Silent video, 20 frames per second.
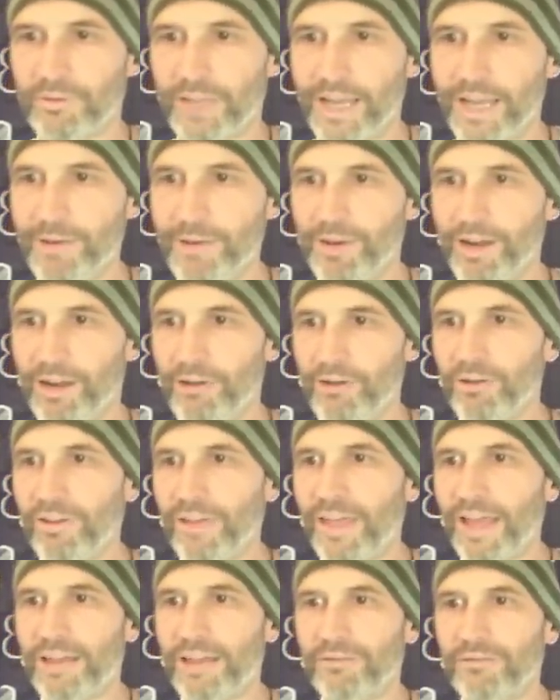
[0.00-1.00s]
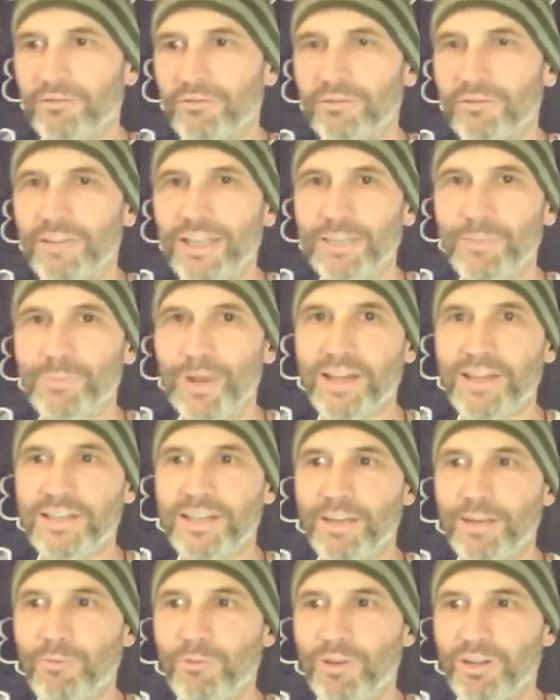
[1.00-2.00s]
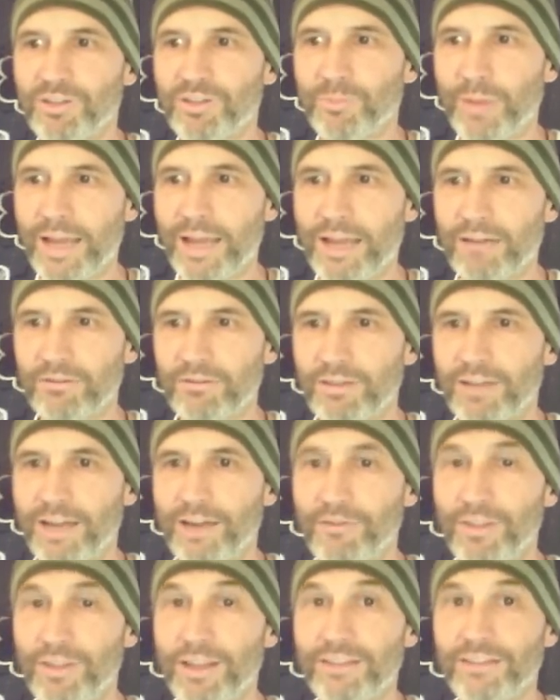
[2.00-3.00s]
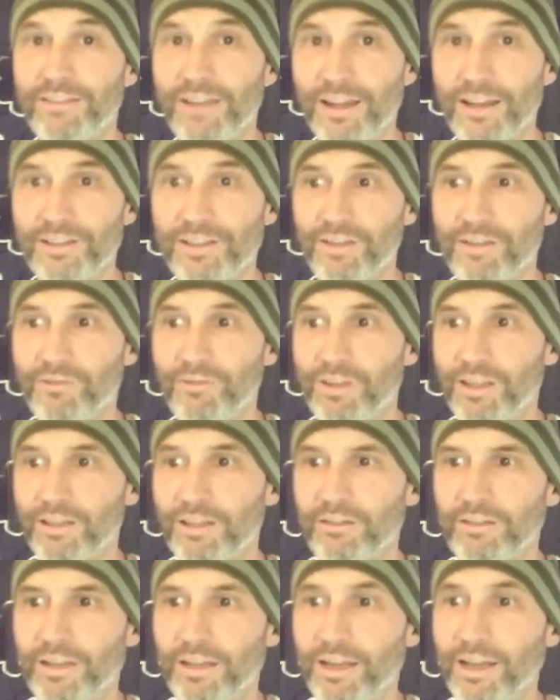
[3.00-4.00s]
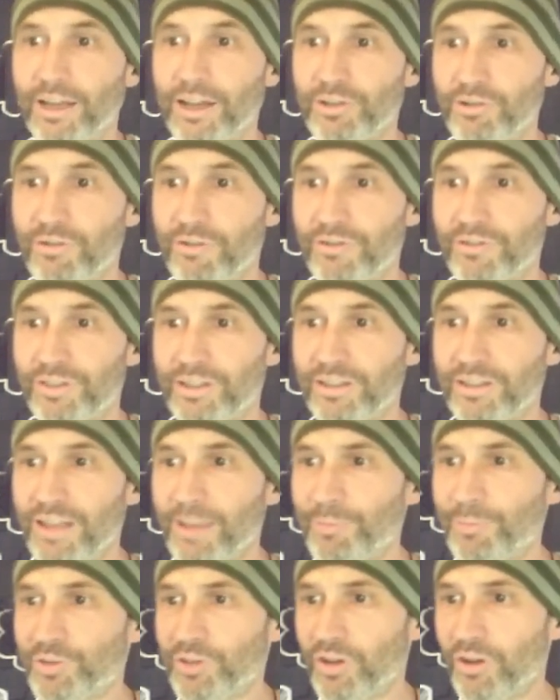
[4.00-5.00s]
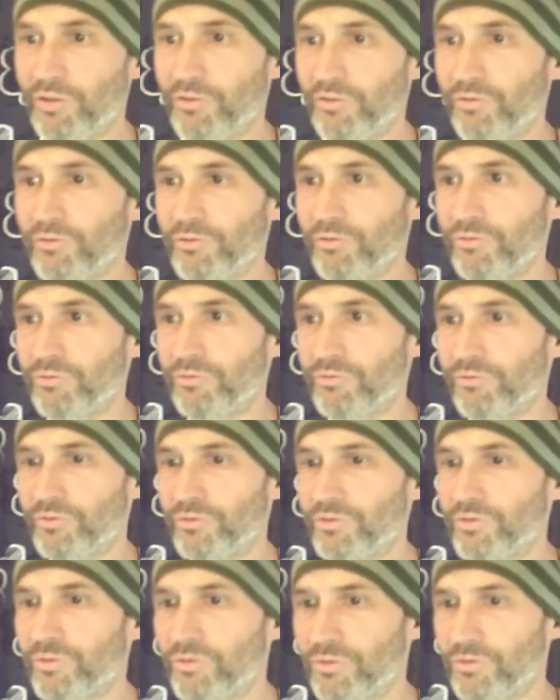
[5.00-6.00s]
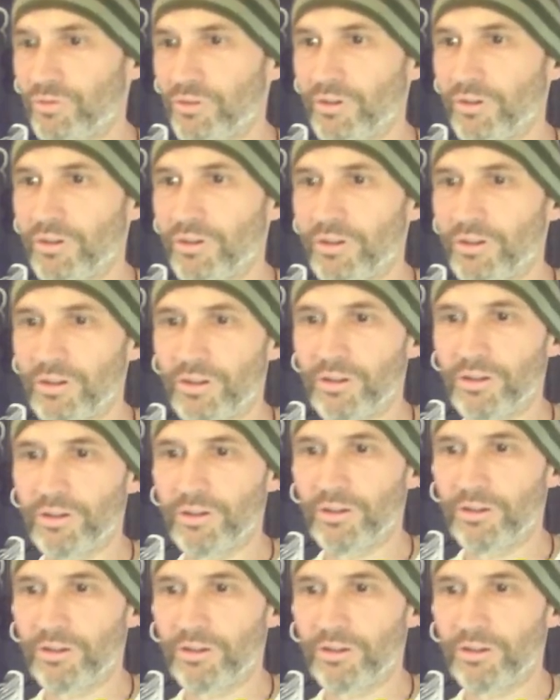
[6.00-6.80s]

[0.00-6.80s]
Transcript: There we go. Look at that. That's basically what it's about. Everything attacks everything. In case you haven't seen the episode. And me.